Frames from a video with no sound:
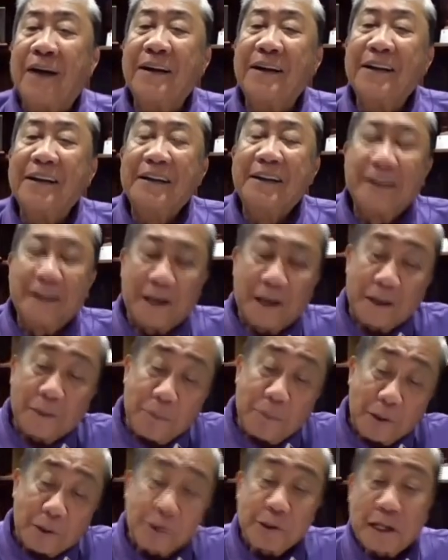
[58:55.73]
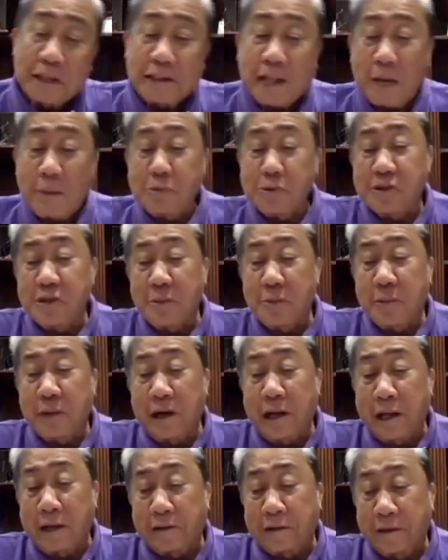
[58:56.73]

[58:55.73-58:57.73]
Pero natapos naman natin.